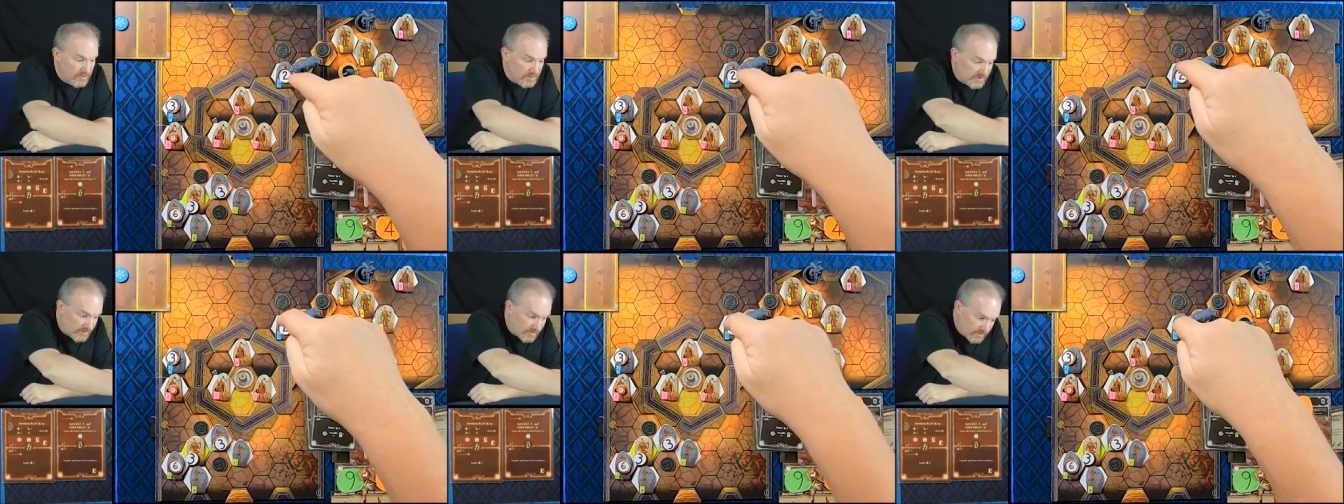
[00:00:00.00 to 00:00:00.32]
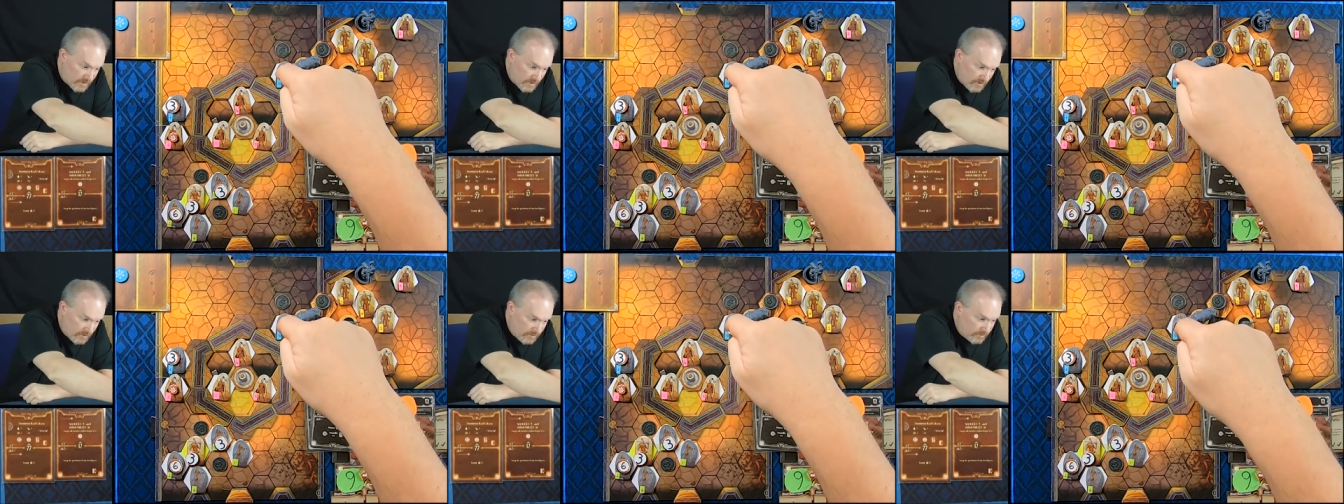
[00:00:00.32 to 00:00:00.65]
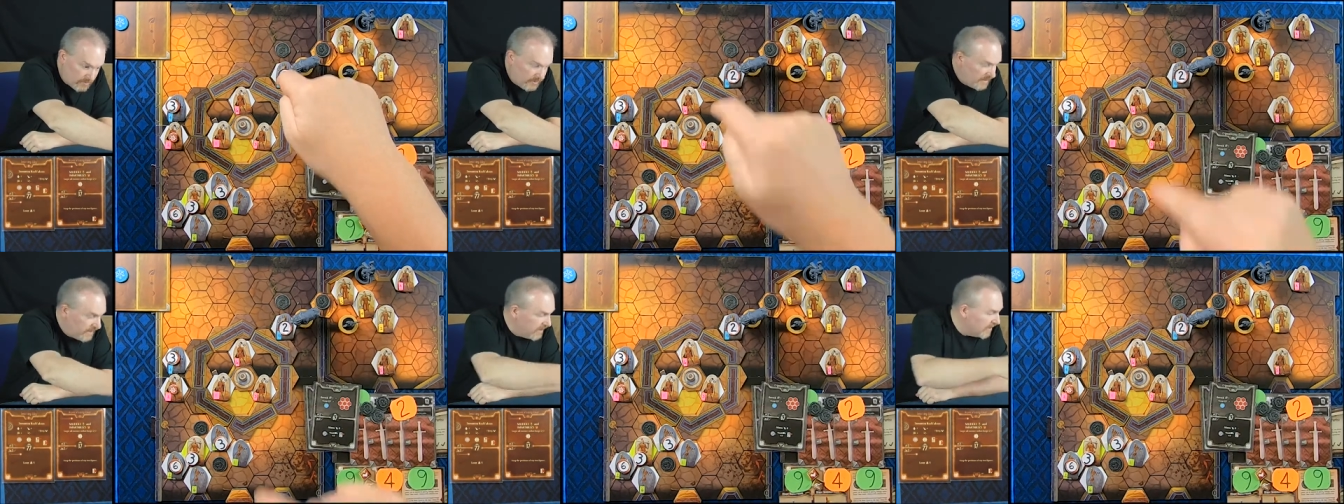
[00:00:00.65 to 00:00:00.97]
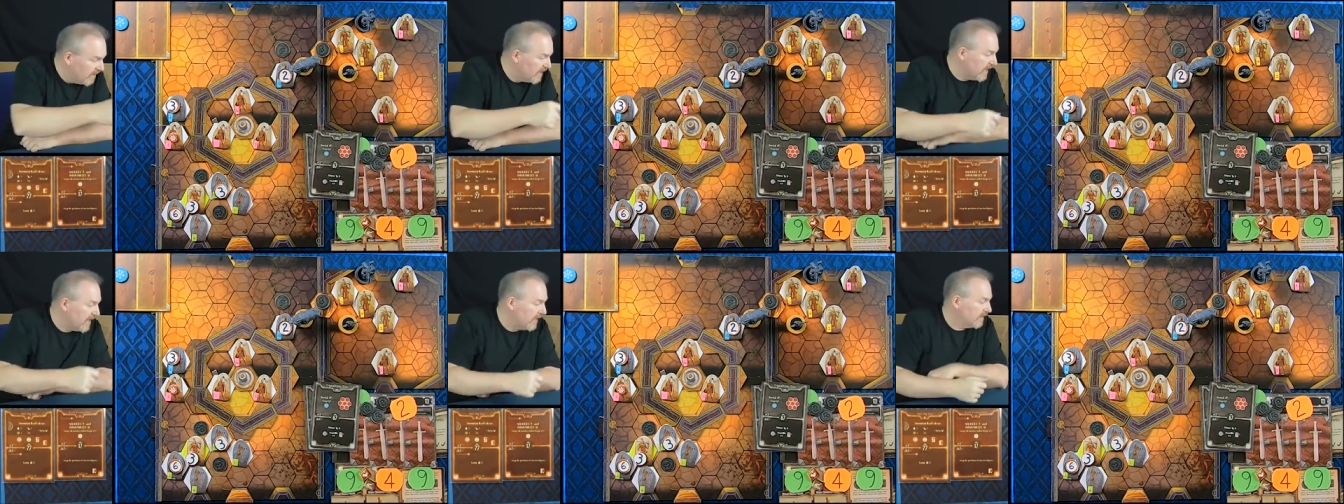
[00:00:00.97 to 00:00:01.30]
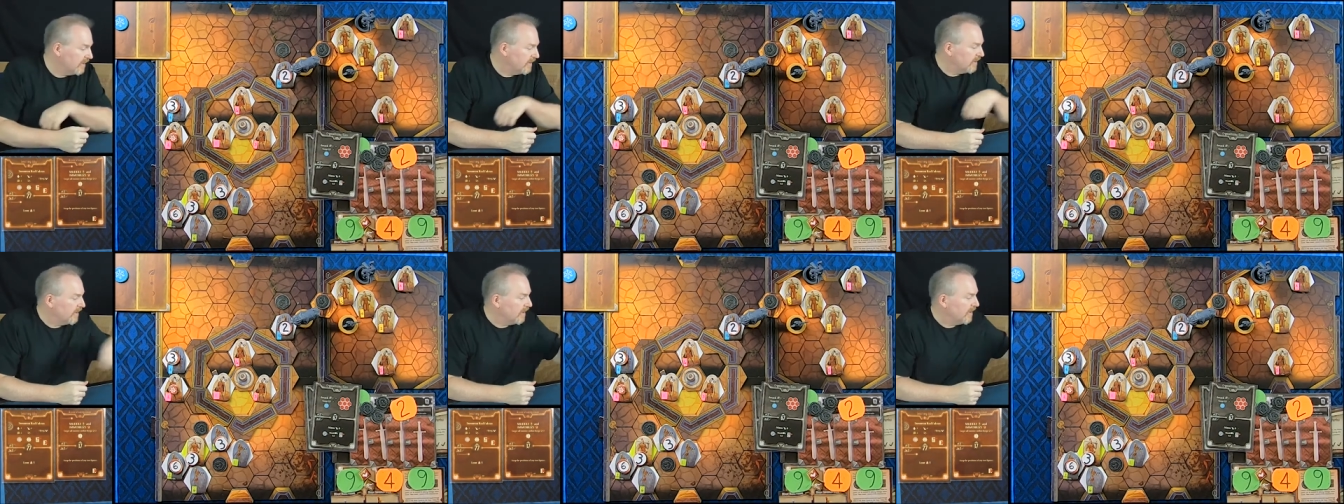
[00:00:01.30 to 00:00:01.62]
which is only
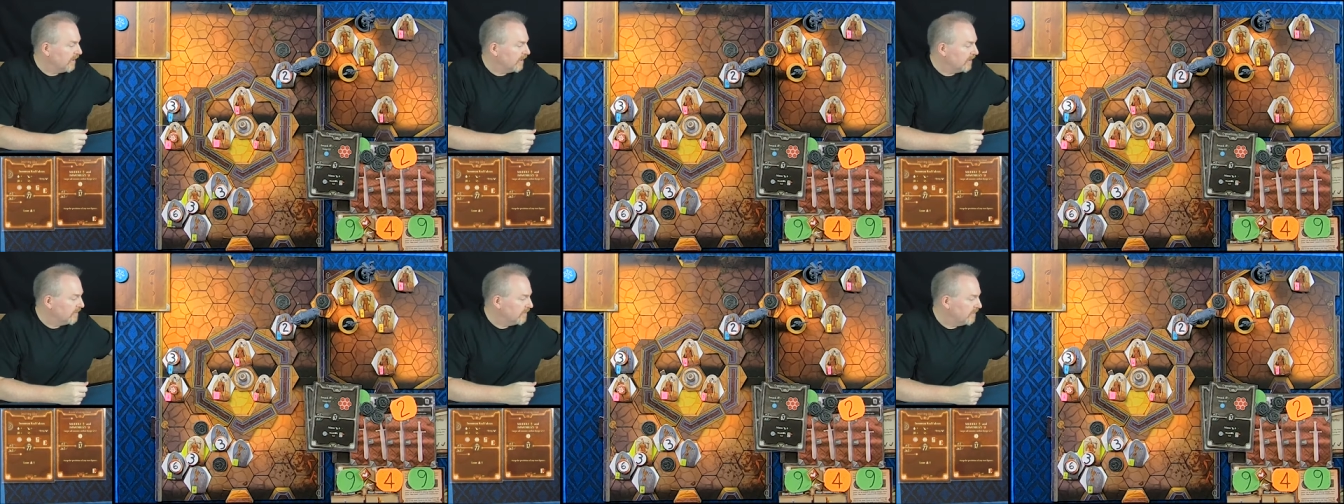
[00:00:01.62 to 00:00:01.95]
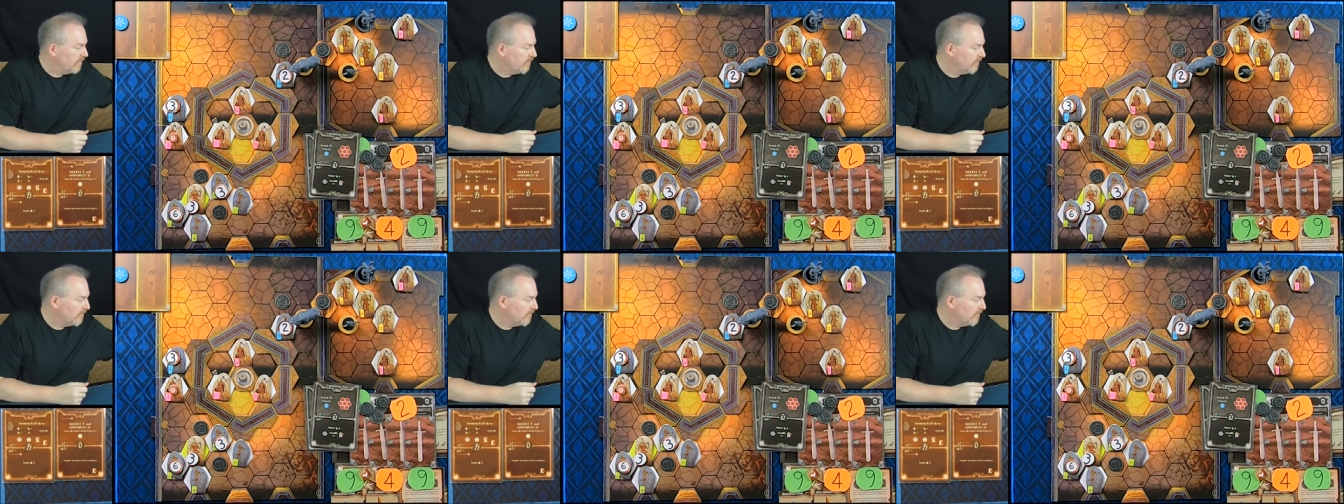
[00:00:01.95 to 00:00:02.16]
that guy.